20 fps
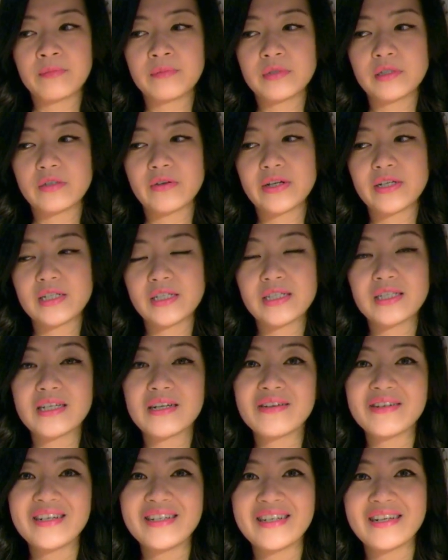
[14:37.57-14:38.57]
So I just
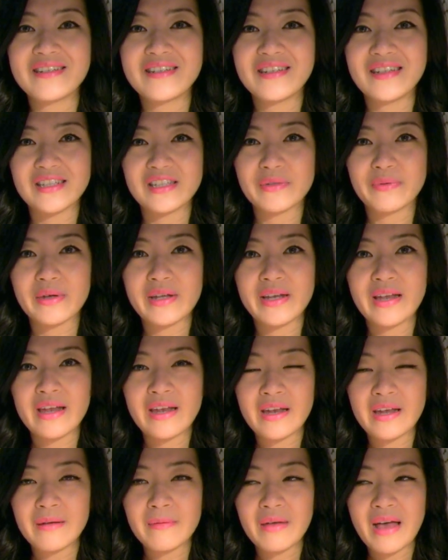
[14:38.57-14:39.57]
narrowed it down to this one,
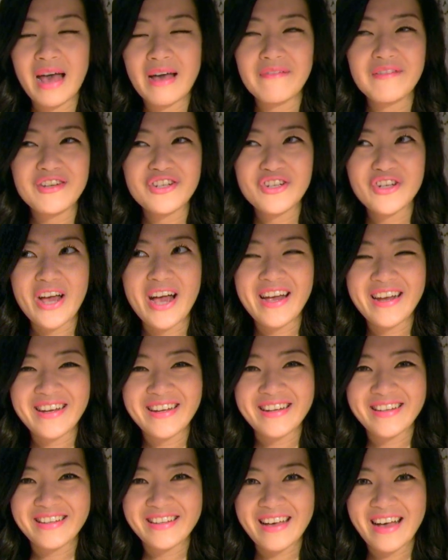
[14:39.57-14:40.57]
and I haven't tried
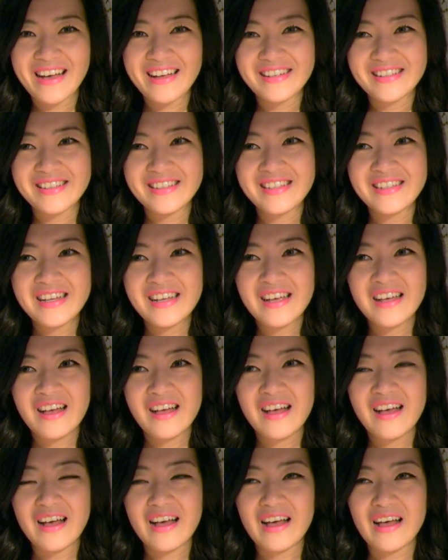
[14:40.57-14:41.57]
it yet,
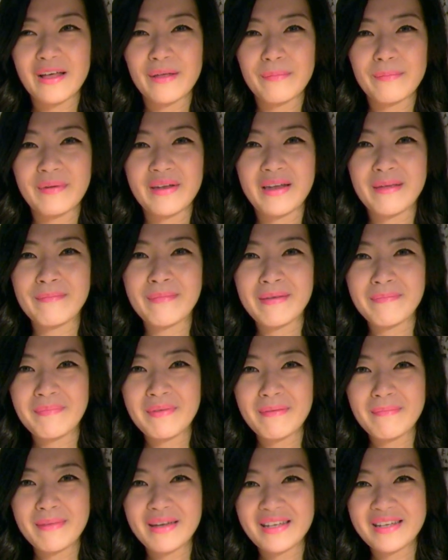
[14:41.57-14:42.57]
but it might
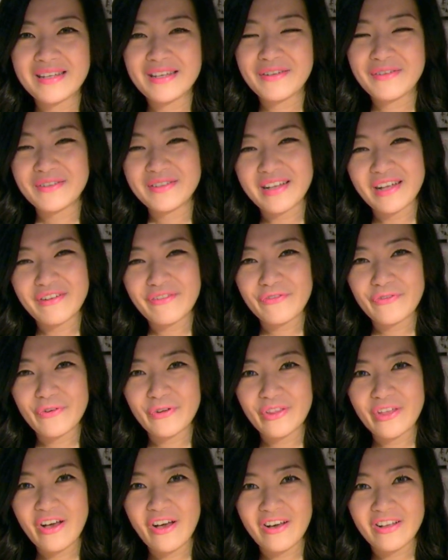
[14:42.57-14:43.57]
be my new scent
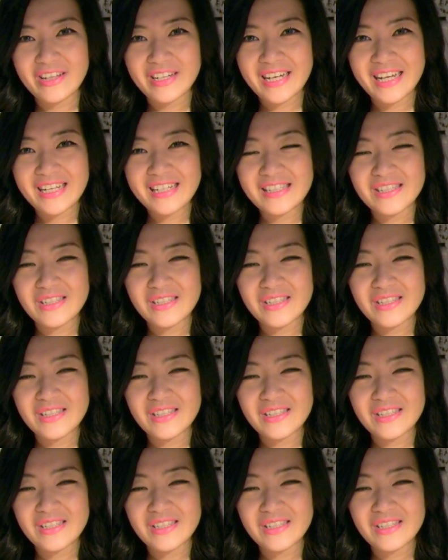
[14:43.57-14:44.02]
for the holidays.